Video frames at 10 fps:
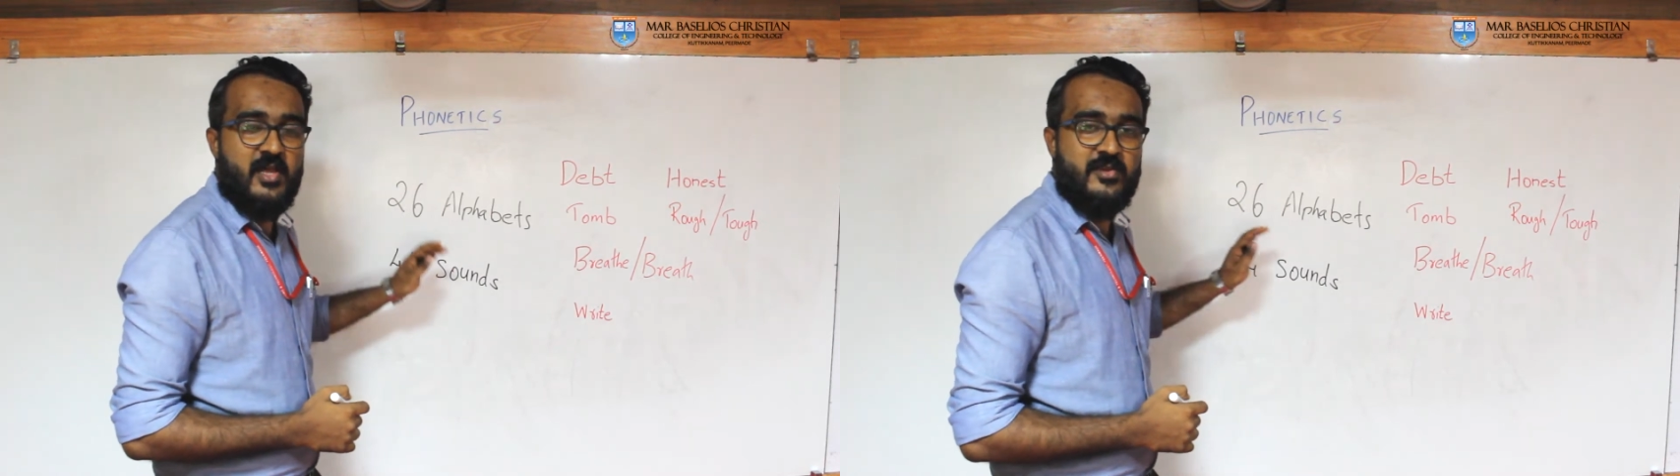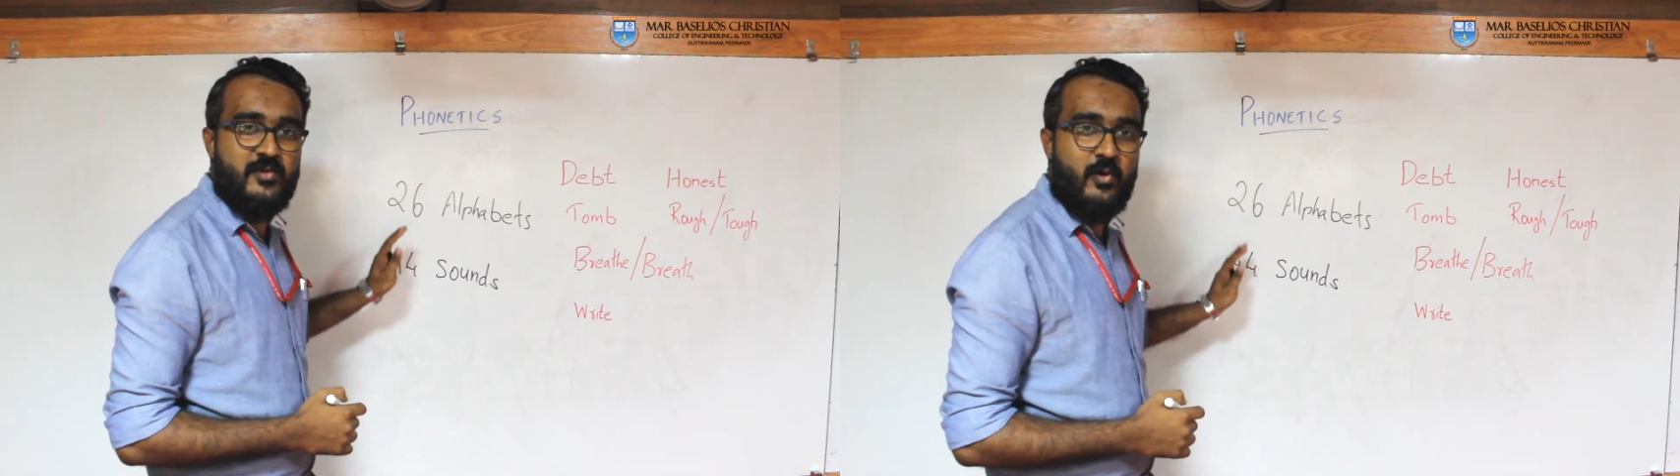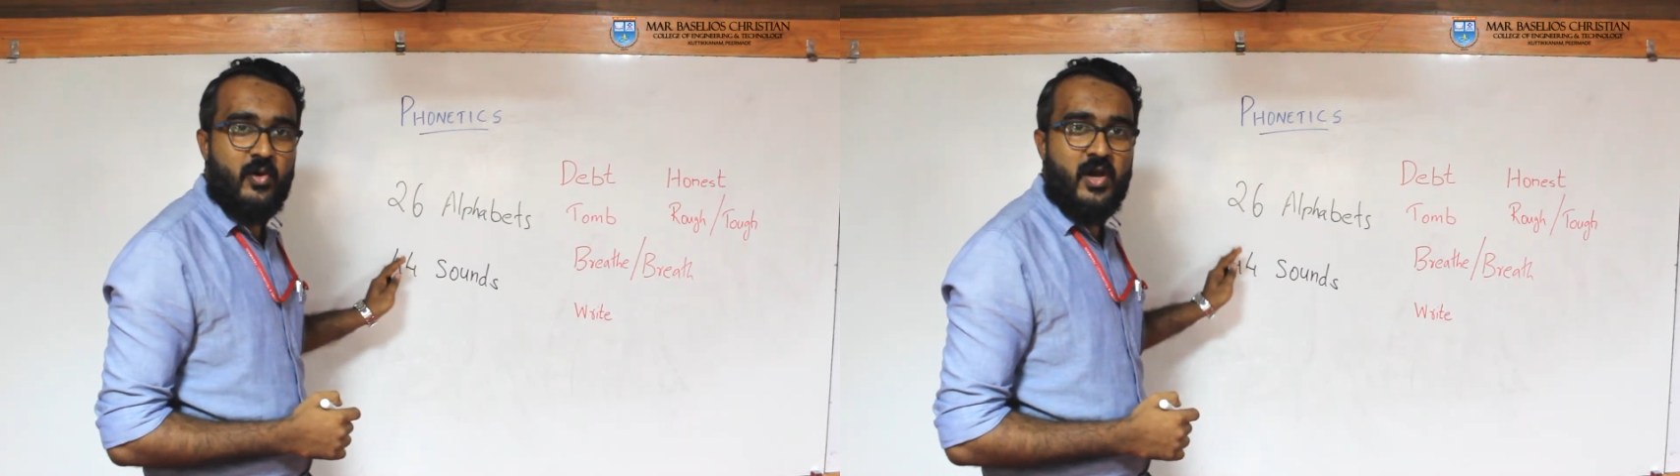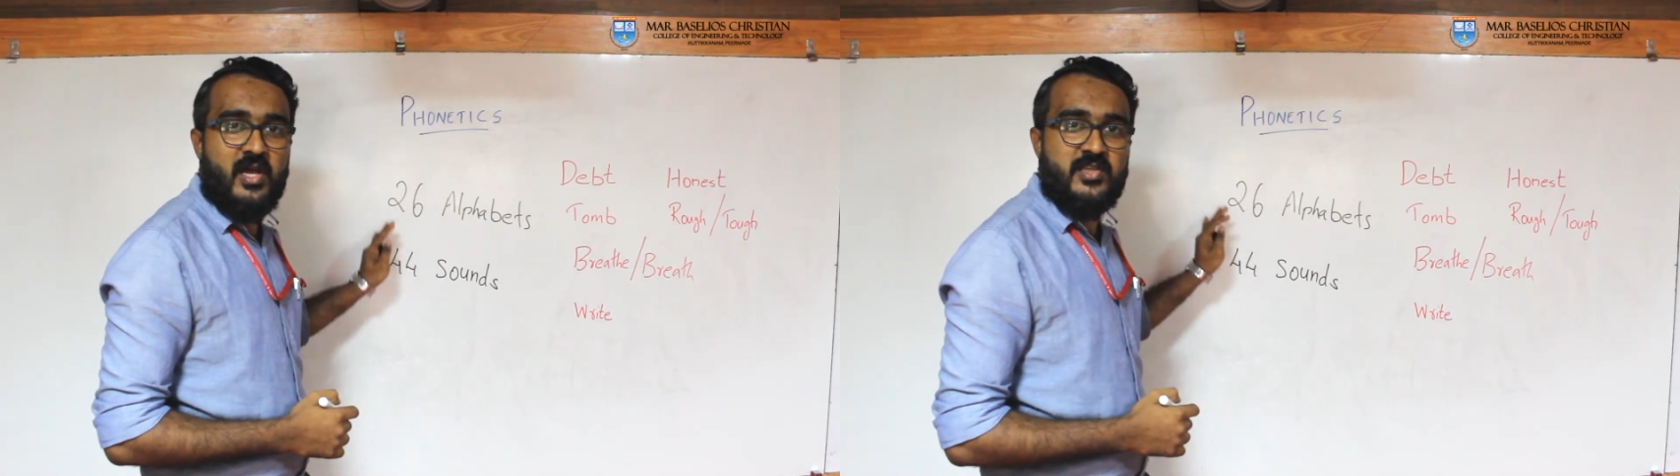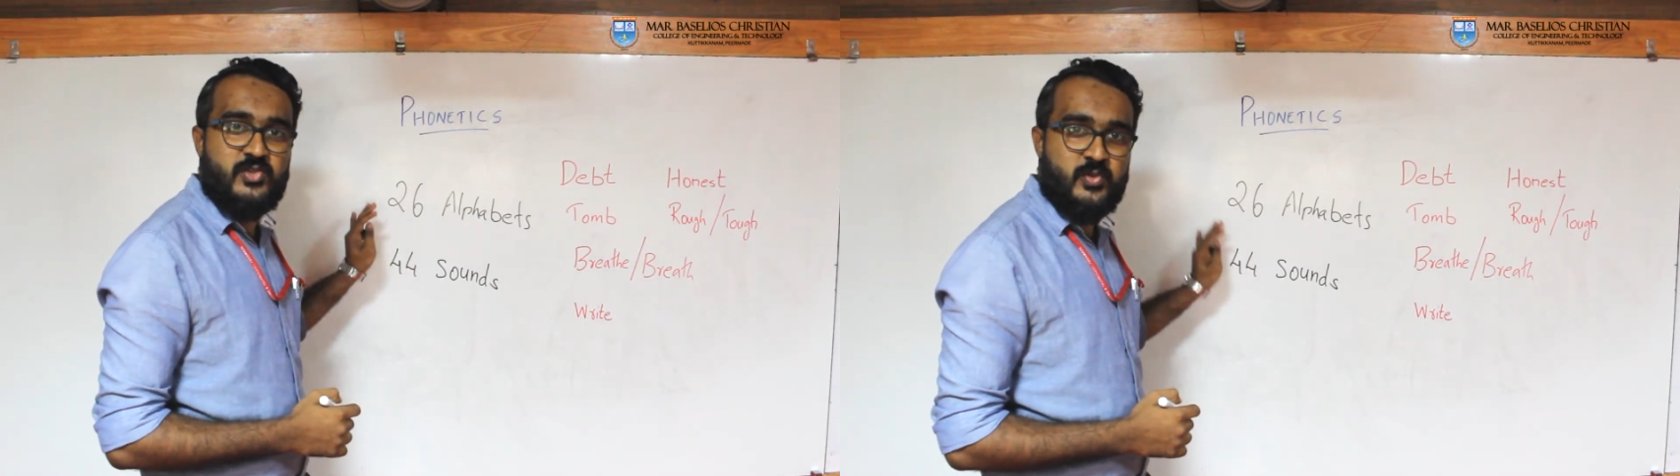
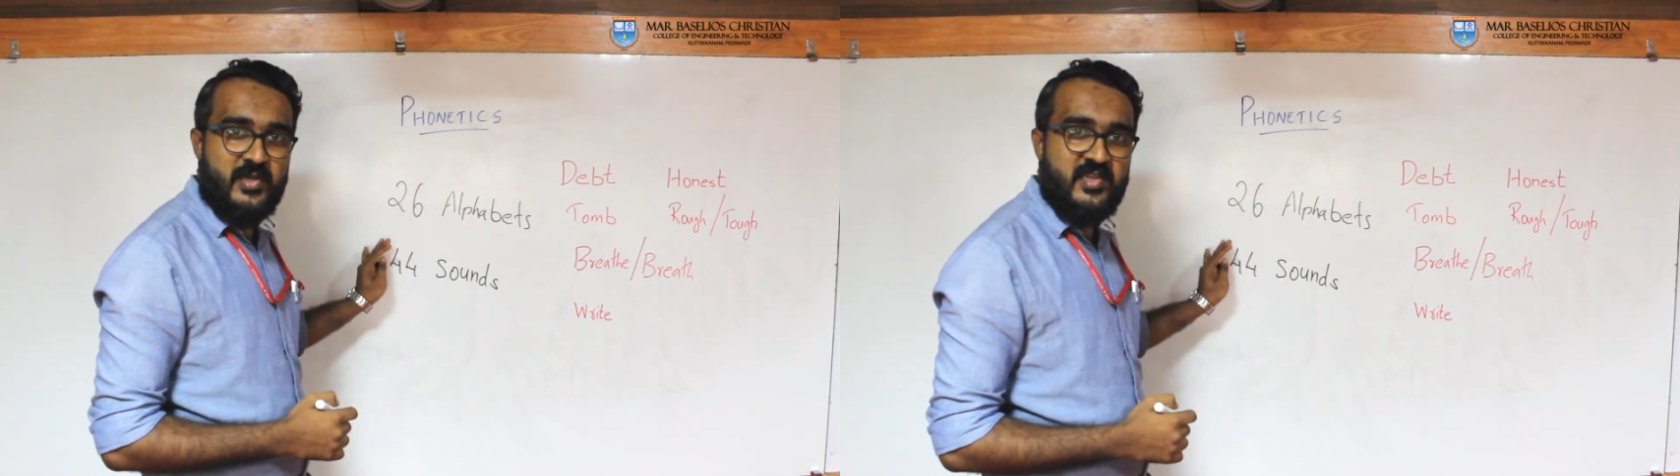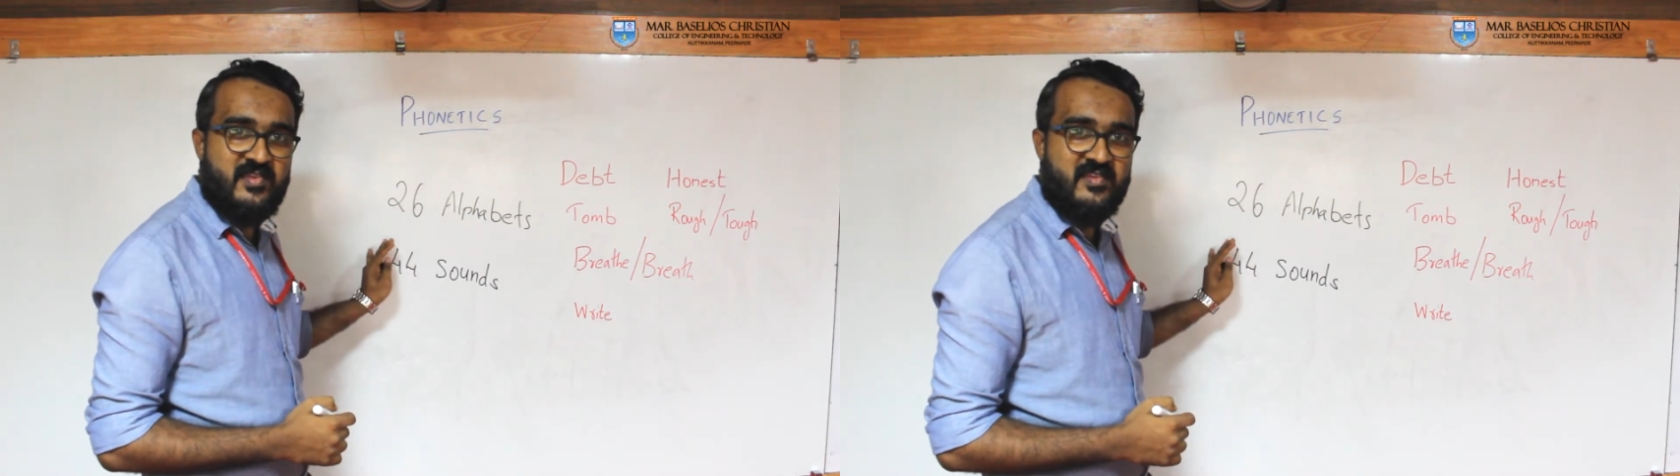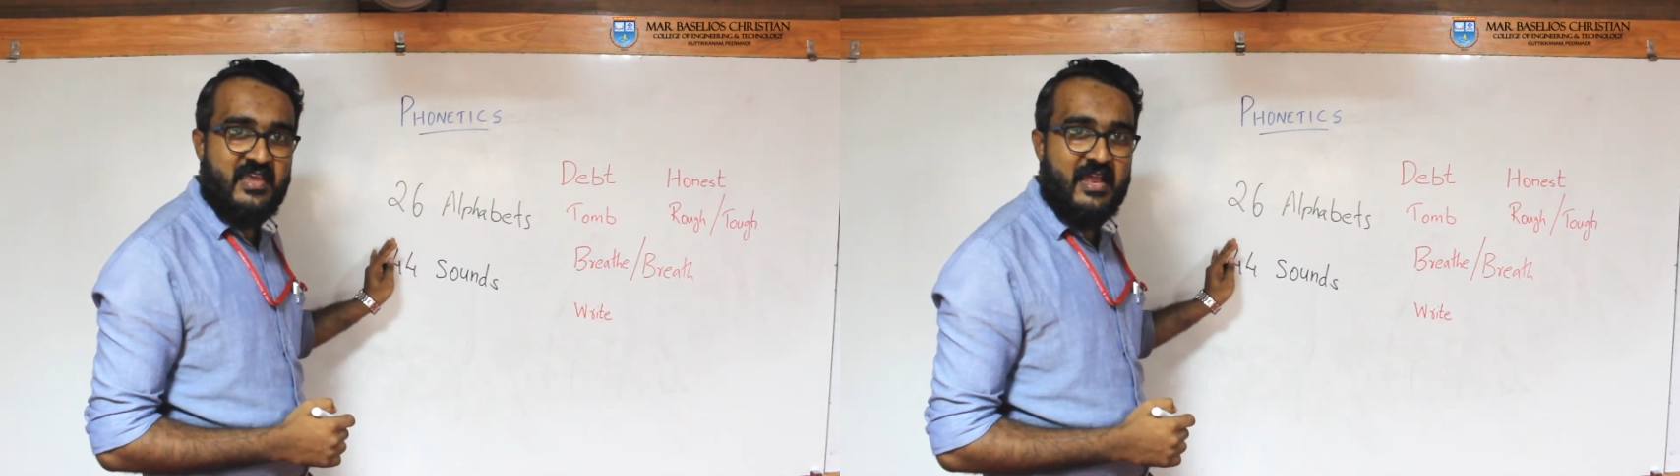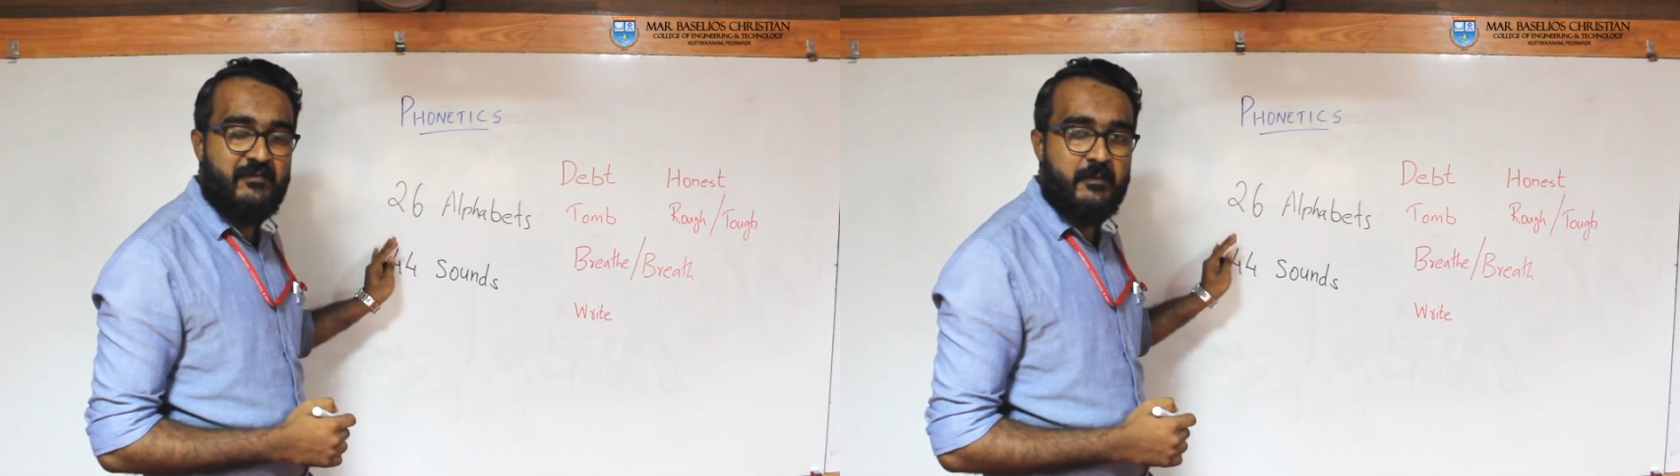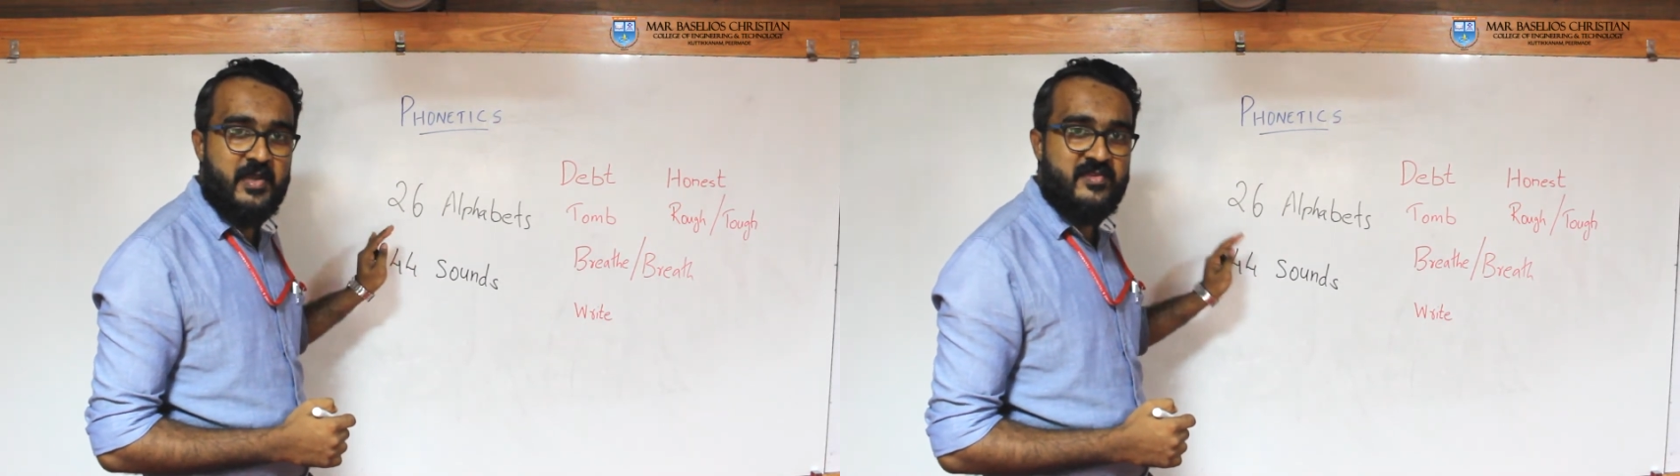So 26
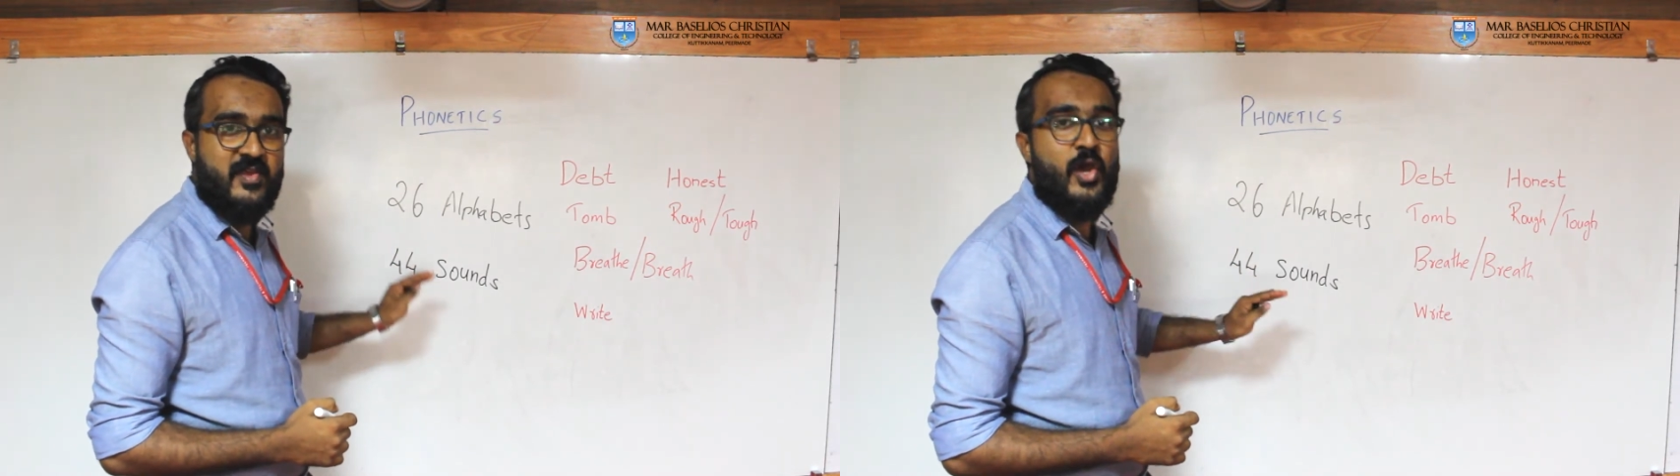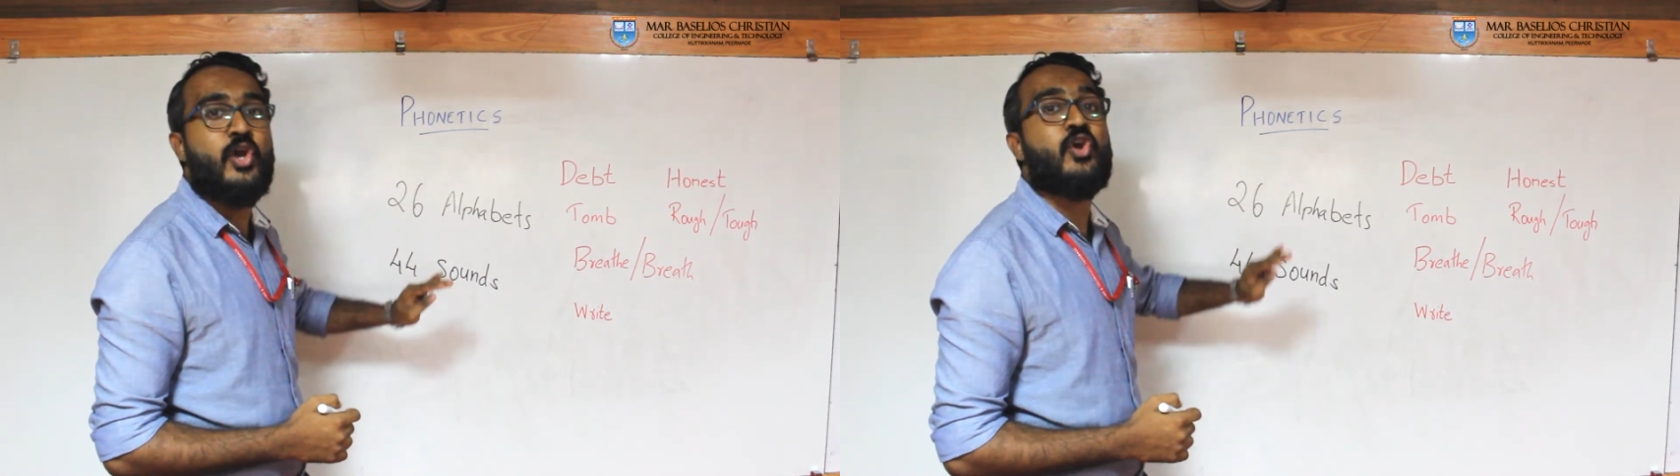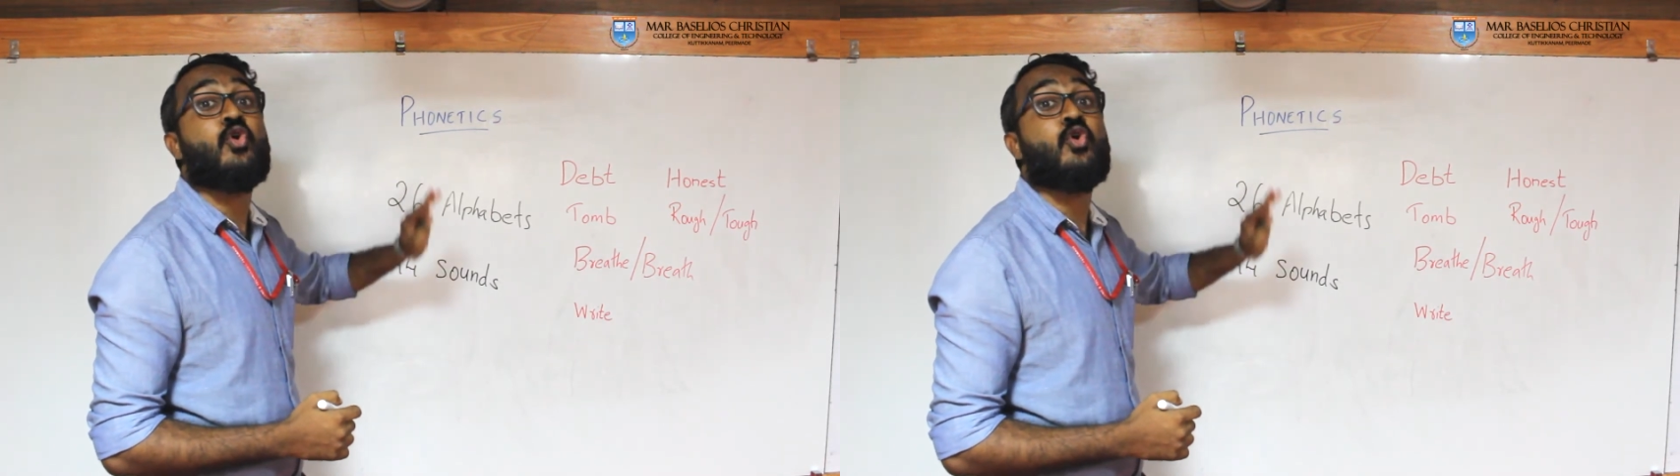alphabets